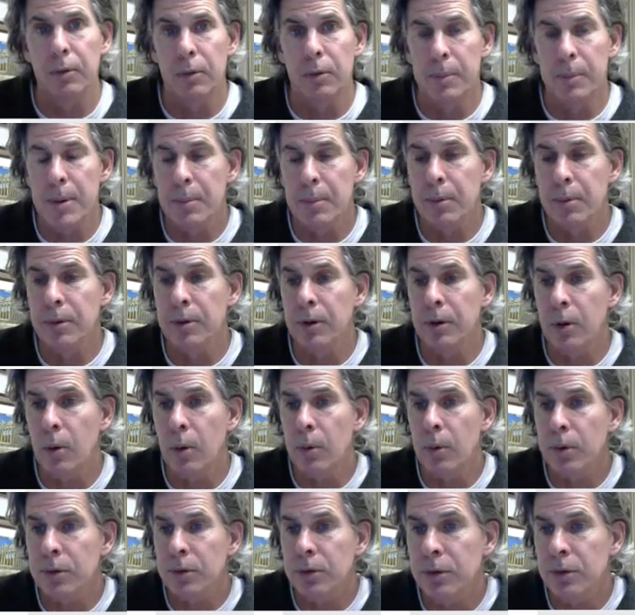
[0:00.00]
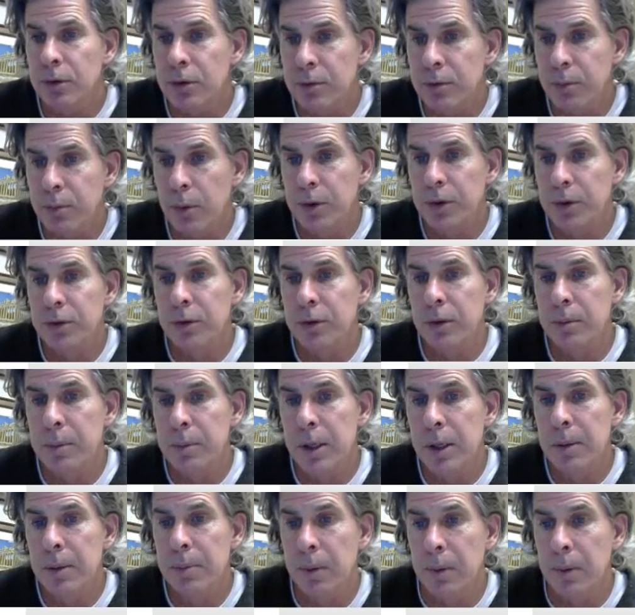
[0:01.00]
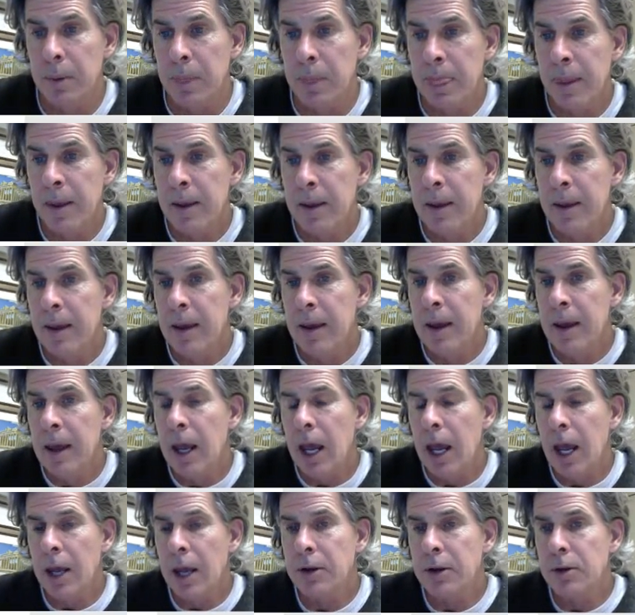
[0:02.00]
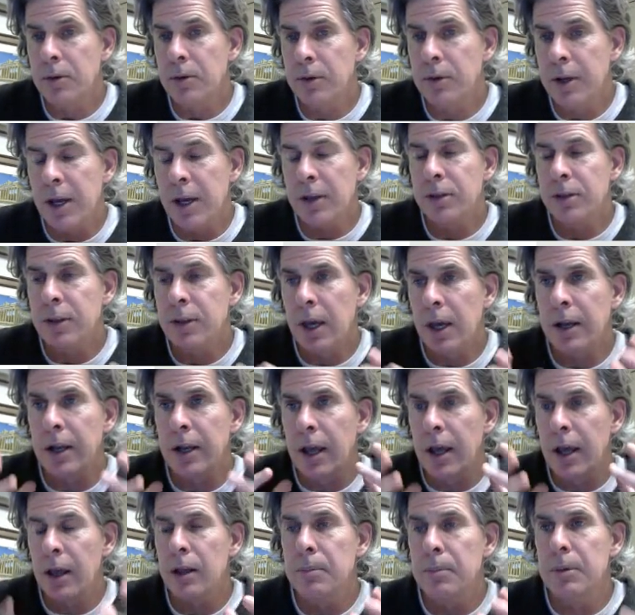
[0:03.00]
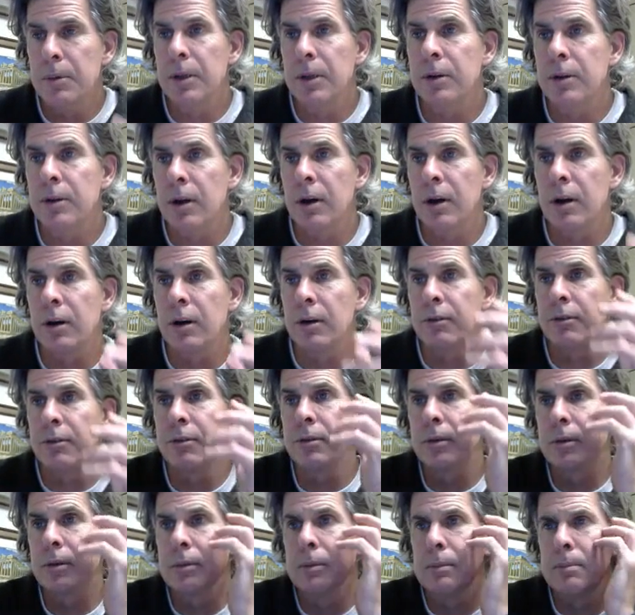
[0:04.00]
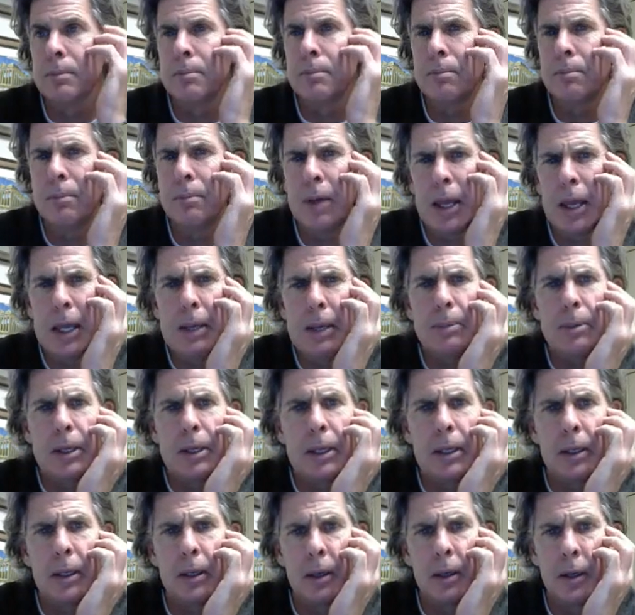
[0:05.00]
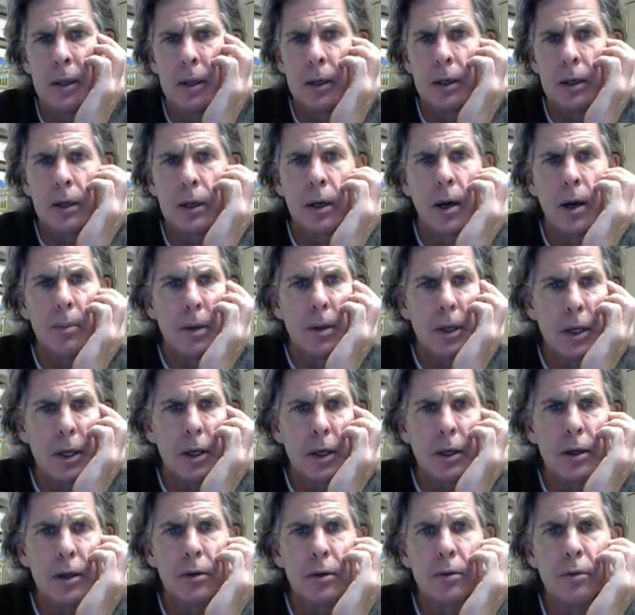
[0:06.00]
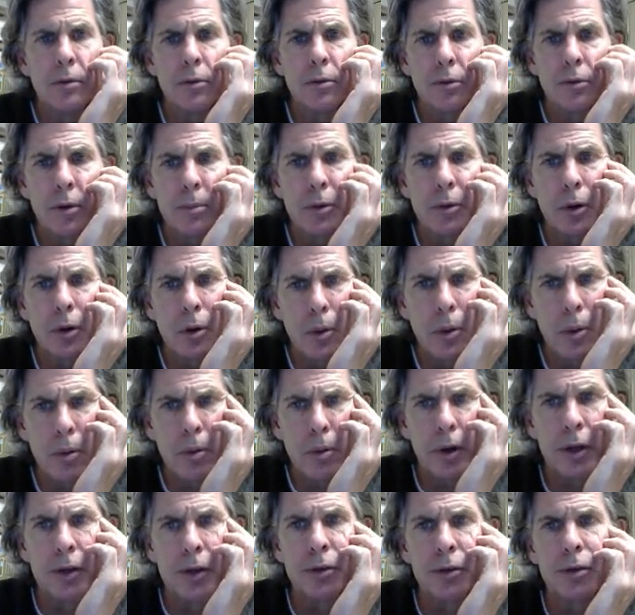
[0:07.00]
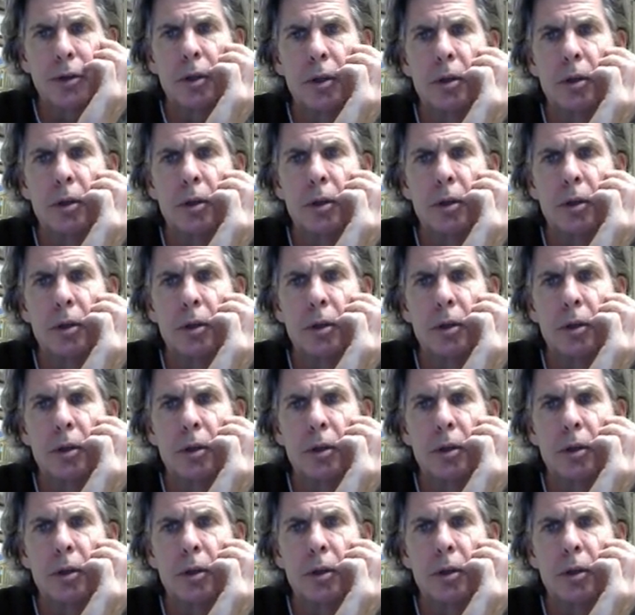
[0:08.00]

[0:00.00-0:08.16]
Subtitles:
Remember, the chorus is the voice of the people. And you get that element of maybe coming in from the chorus.